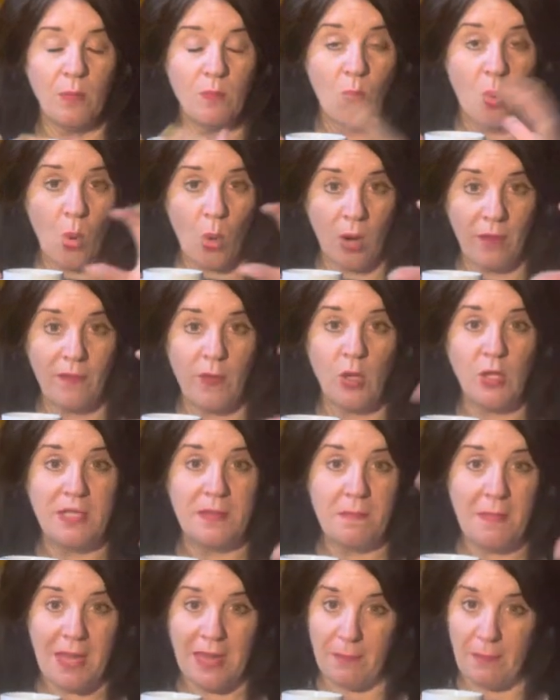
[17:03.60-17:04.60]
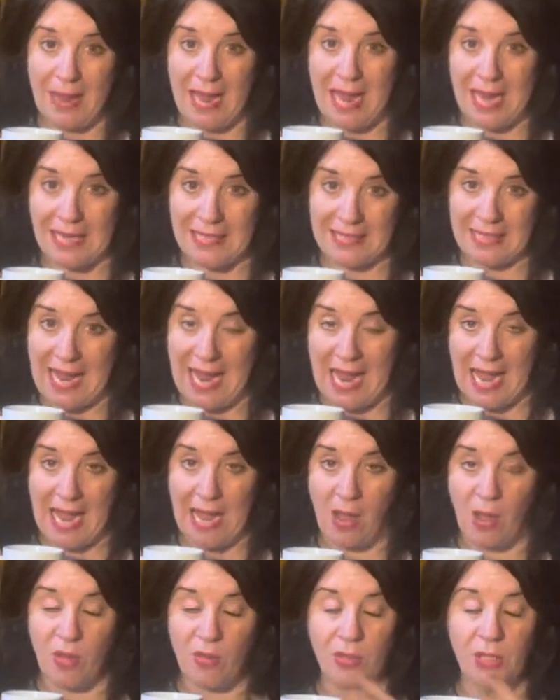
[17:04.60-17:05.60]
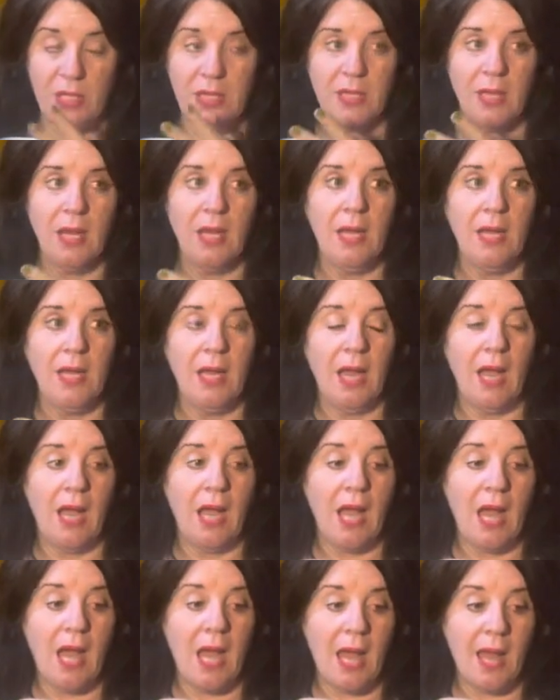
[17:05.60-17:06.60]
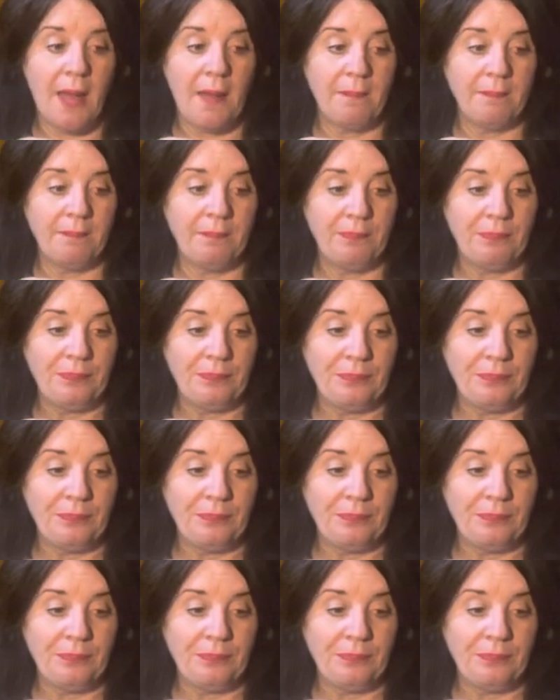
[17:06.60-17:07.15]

more of those mint bags out. Um,